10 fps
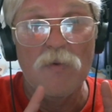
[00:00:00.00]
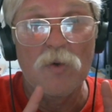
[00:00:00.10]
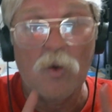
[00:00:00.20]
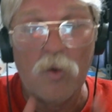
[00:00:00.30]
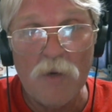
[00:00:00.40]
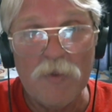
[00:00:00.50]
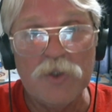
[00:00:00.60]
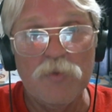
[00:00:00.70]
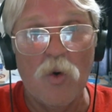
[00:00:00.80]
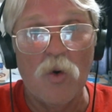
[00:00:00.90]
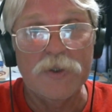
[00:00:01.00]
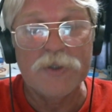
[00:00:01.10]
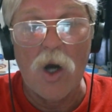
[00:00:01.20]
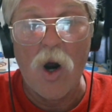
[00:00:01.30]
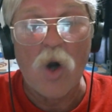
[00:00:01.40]
cribbage boards
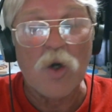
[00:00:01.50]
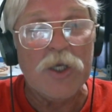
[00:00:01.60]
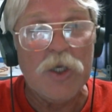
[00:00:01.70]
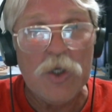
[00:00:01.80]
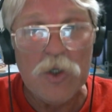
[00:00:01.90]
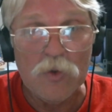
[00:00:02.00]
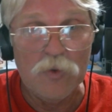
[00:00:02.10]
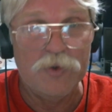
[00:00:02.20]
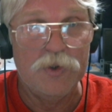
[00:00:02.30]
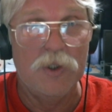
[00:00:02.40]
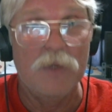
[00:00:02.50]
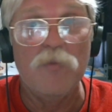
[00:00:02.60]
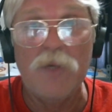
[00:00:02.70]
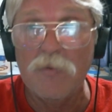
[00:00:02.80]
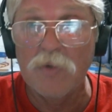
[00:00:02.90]
are huge.
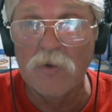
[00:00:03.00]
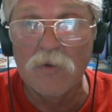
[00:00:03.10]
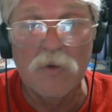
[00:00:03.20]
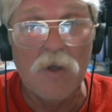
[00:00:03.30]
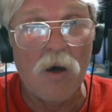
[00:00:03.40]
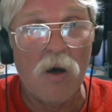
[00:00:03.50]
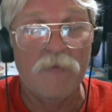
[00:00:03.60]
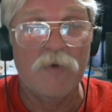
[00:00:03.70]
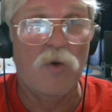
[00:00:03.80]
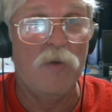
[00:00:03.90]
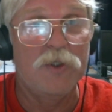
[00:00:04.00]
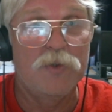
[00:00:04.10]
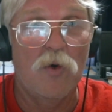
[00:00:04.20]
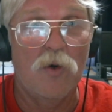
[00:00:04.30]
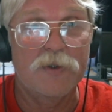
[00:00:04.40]
People love
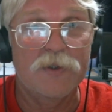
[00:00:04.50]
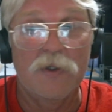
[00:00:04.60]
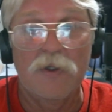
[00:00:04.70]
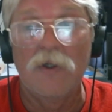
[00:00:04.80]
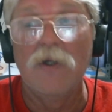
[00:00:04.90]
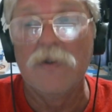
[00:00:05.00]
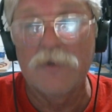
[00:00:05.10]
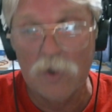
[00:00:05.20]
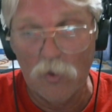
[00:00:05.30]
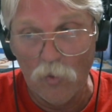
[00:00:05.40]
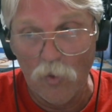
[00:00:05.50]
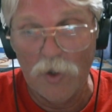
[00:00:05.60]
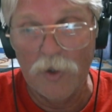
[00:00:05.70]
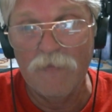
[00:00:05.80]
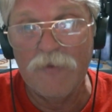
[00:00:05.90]
cribbage boards. So
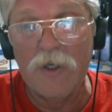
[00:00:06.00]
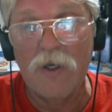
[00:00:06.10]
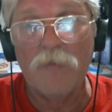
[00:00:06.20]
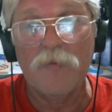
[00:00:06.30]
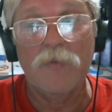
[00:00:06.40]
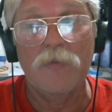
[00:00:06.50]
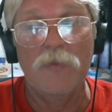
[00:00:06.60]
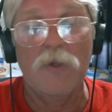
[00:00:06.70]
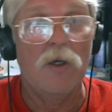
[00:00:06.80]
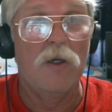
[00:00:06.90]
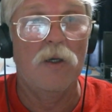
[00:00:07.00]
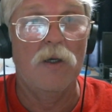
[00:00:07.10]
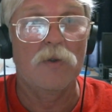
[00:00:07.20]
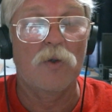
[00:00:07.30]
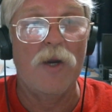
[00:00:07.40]
one of the
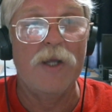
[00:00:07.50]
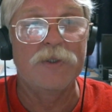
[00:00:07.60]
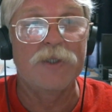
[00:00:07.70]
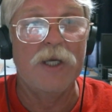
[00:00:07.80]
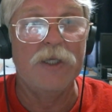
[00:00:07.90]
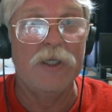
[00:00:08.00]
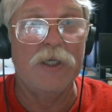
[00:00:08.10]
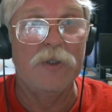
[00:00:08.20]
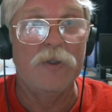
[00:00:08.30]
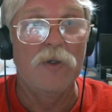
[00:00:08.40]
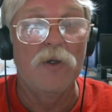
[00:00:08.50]
upgrades they did